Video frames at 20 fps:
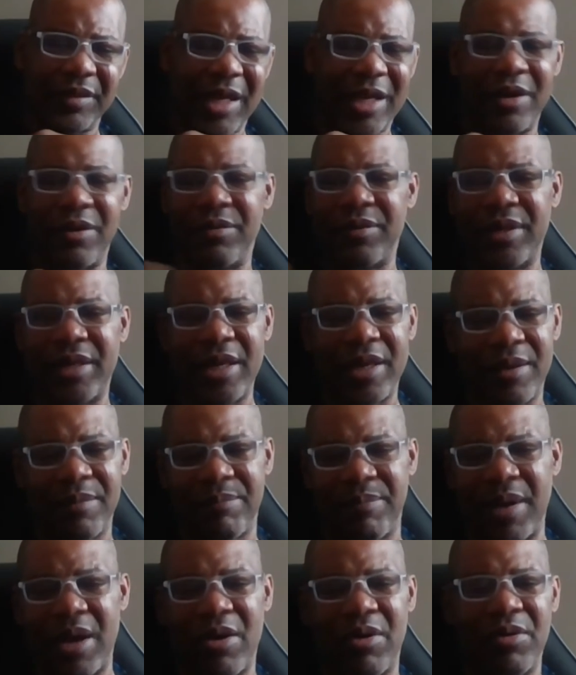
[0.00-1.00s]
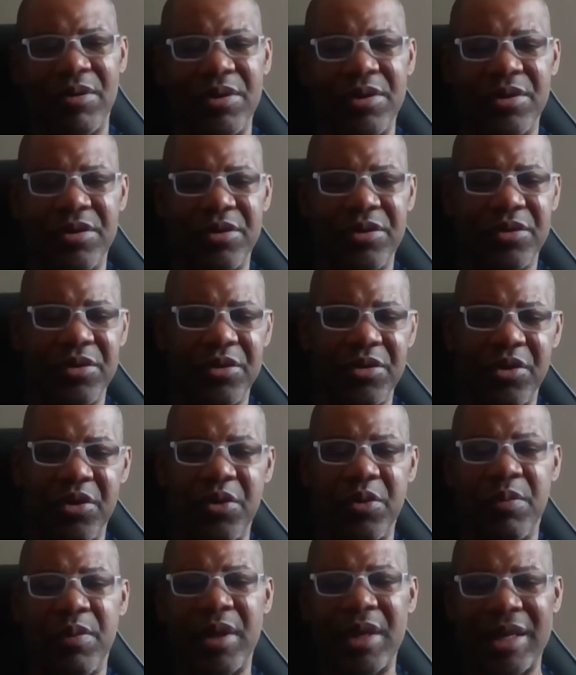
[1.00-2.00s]
They don't care about
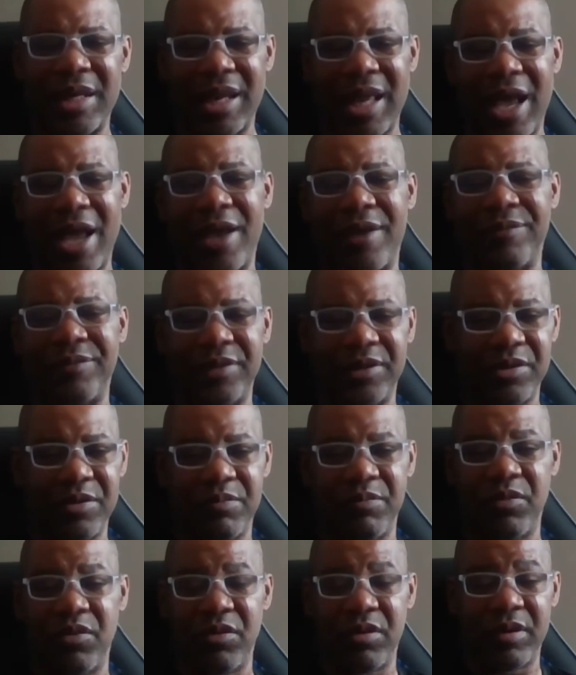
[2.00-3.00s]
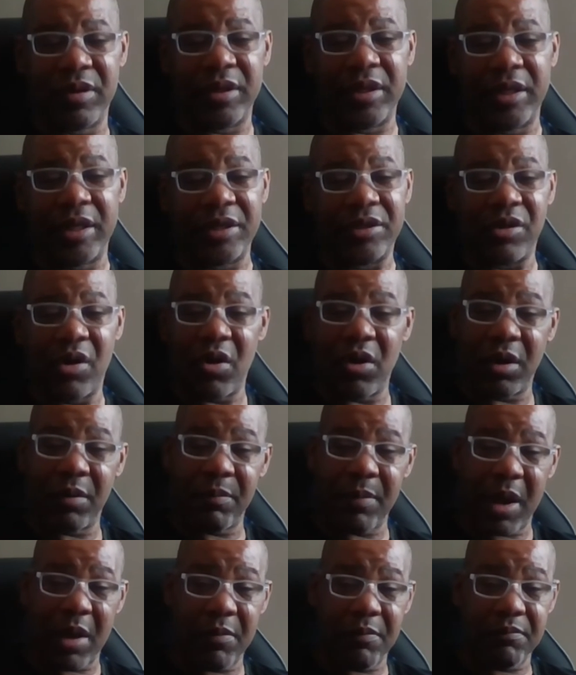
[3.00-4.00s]
human lives. It's all
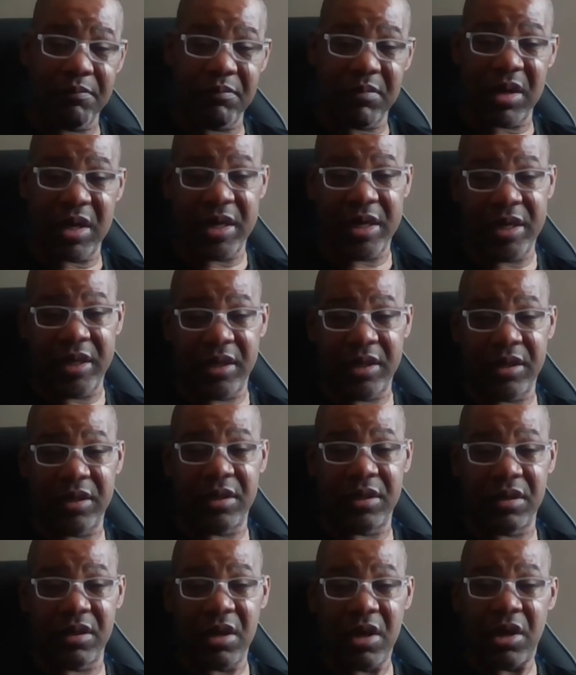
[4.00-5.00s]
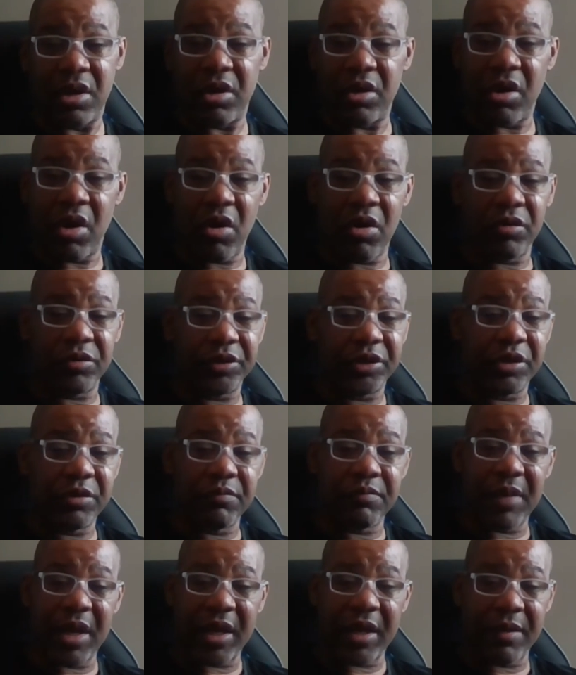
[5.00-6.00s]
about money. Long as
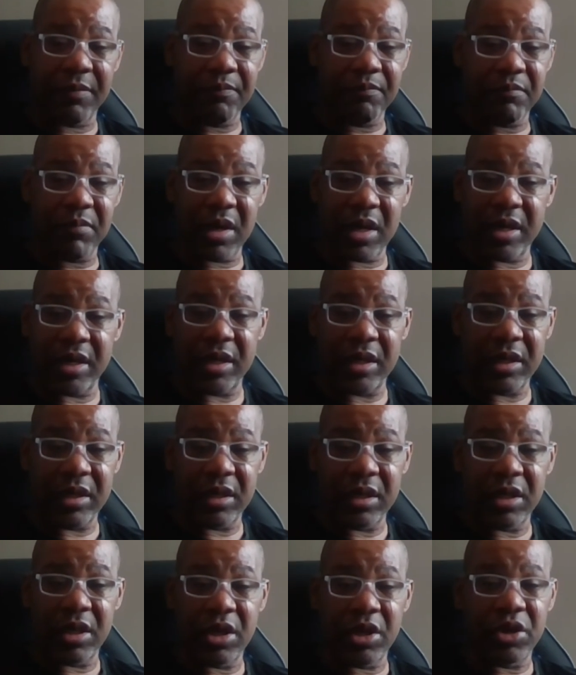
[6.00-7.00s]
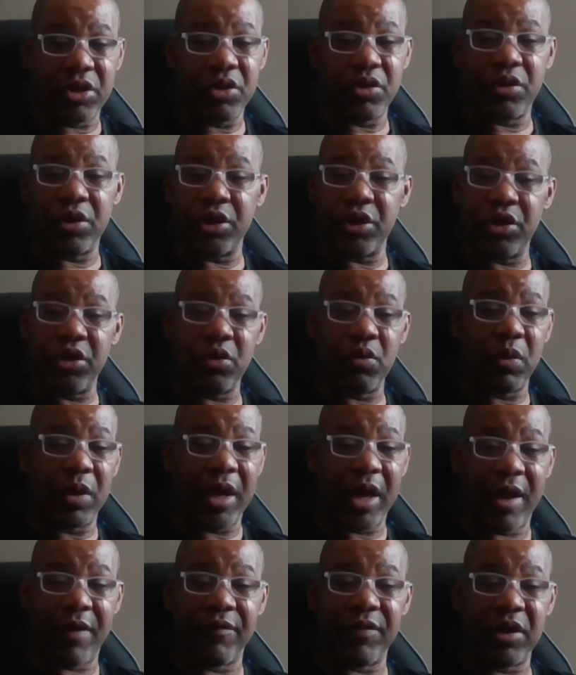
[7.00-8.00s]
you're making money, you can do
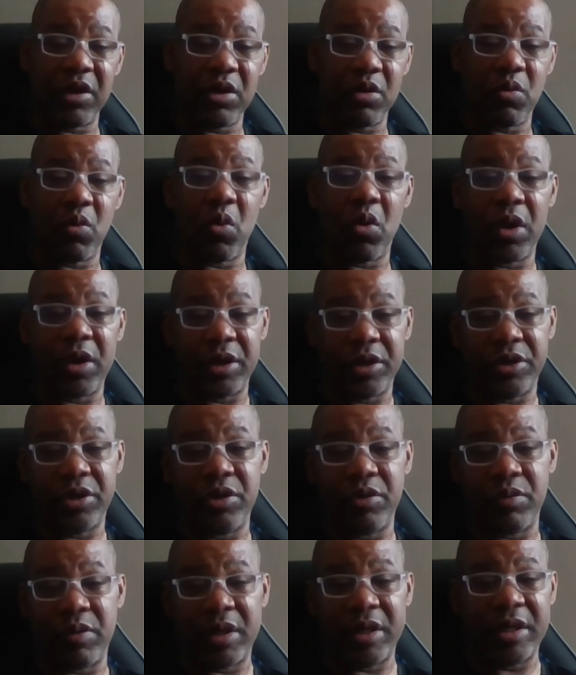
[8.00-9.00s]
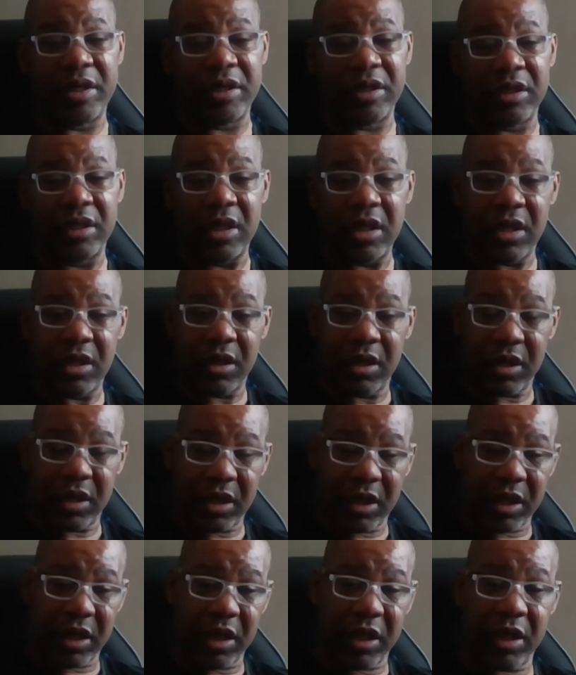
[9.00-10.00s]
whatever you want to do in this
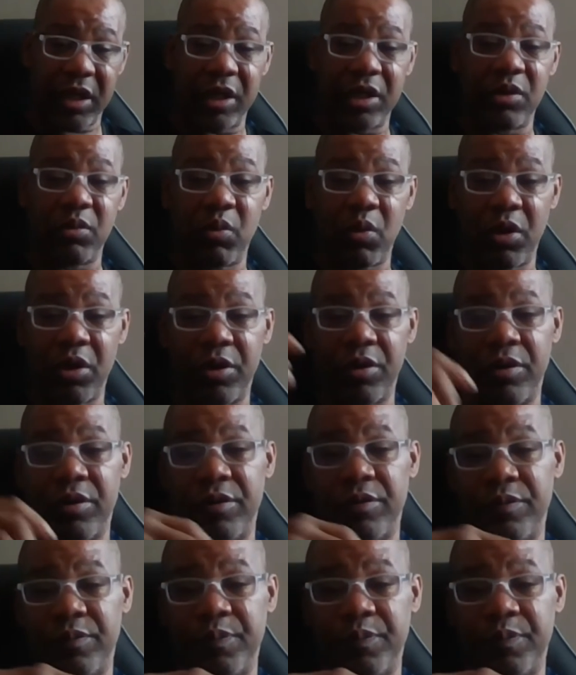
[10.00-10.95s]
in this world.